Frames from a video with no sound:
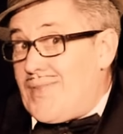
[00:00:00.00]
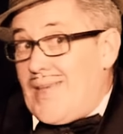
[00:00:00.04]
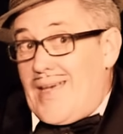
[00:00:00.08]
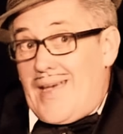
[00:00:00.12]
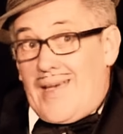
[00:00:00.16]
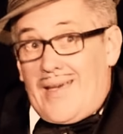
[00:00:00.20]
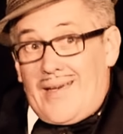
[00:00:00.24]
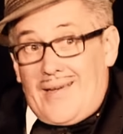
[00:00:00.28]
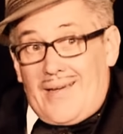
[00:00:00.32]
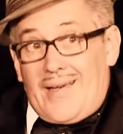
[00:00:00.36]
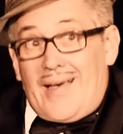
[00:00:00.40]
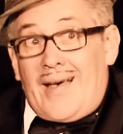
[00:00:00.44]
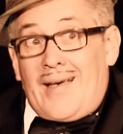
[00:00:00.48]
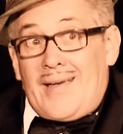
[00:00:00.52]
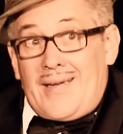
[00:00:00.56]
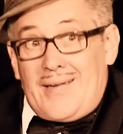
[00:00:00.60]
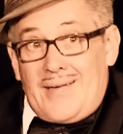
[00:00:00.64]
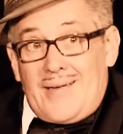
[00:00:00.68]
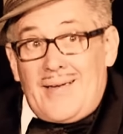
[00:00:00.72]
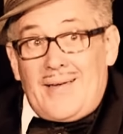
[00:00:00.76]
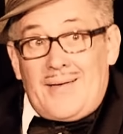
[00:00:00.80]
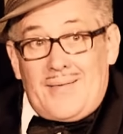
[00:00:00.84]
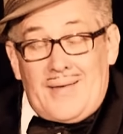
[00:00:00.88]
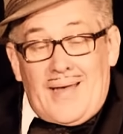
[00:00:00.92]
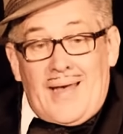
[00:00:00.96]
there.
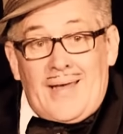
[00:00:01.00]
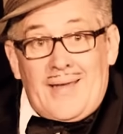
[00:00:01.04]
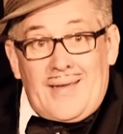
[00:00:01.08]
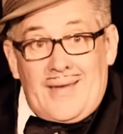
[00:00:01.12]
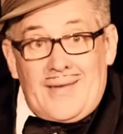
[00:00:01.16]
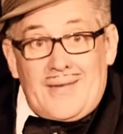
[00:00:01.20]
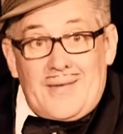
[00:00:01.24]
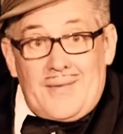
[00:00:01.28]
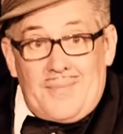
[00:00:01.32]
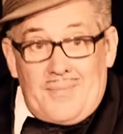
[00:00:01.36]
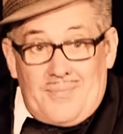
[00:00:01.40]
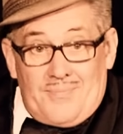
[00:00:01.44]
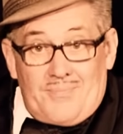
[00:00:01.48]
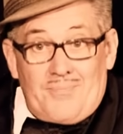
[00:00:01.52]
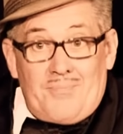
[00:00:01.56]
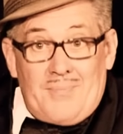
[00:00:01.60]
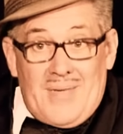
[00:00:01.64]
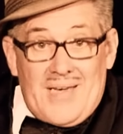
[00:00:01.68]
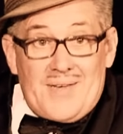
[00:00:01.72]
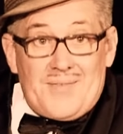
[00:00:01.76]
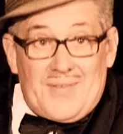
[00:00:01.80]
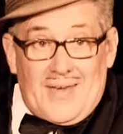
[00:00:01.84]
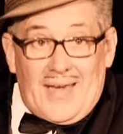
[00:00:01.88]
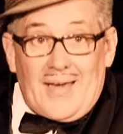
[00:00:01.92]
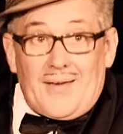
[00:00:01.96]
I had a
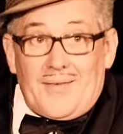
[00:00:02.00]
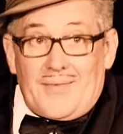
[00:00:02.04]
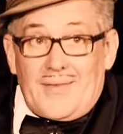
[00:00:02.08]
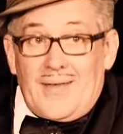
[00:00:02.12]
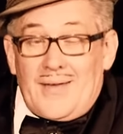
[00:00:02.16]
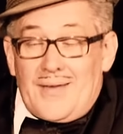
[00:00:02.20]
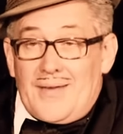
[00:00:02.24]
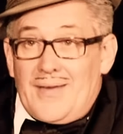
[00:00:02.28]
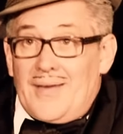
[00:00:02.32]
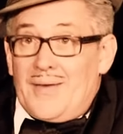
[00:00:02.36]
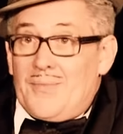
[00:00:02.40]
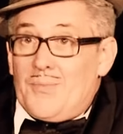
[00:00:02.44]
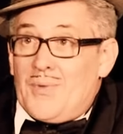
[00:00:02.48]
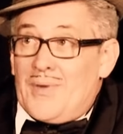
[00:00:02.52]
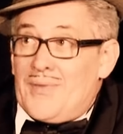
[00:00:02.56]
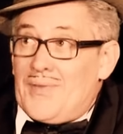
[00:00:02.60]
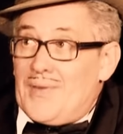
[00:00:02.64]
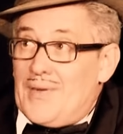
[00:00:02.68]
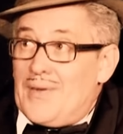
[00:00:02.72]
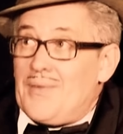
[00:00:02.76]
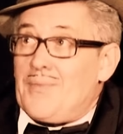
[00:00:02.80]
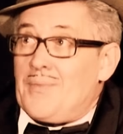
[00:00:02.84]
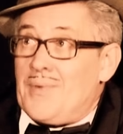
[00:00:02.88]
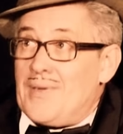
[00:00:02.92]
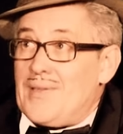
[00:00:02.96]
meeting there with
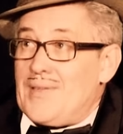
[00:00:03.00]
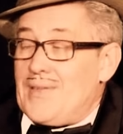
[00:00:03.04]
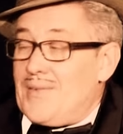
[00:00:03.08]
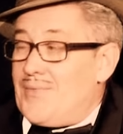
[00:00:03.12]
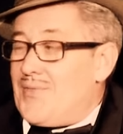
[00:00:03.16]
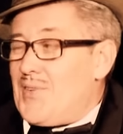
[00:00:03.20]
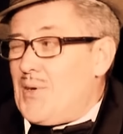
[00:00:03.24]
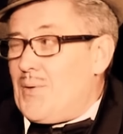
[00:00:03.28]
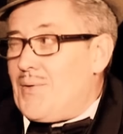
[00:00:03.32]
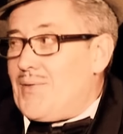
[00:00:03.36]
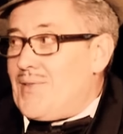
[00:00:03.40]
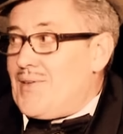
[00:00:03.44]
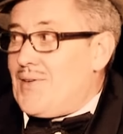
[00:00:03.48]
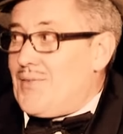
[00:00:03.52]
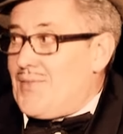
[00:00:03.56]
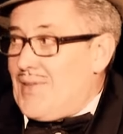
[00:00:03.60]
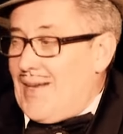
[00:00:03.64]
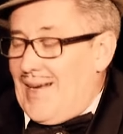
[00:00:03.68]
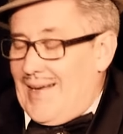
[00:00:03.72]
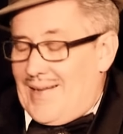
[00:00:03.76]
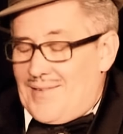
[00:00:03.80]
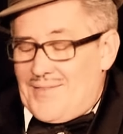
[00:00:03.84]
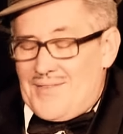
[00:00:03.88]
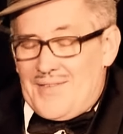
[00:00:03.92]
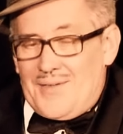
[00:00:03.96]
a few of the other
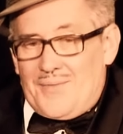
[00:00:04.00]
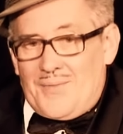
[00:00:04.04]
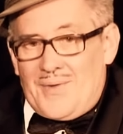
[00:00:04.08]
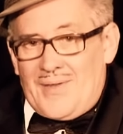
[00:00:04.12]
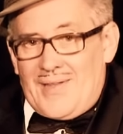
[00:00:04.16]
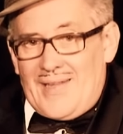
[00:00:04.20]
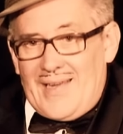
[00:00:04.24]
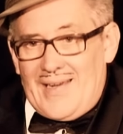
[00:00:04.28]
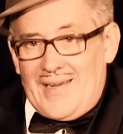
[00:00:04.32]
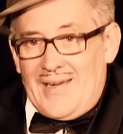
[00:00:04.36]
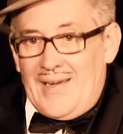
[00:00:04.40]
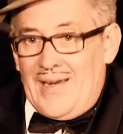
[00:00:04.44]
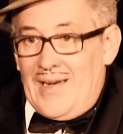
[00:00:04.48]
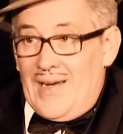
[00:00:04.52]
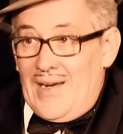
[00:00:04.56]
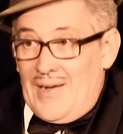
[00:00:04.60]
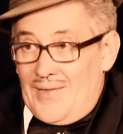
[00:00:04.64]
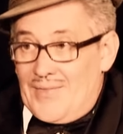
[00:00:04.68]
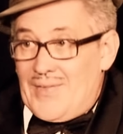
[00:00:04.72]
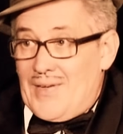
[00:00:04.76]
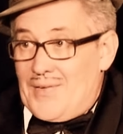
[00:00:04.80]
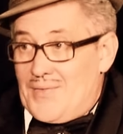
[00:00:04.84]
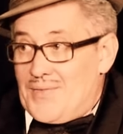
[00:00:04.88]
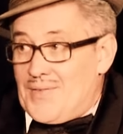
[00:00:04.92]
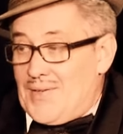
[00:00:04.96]
lads that were there
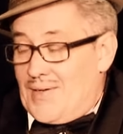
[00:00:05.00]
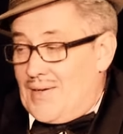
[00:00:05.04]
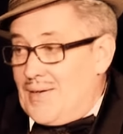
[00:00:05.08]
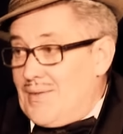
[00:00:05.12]
that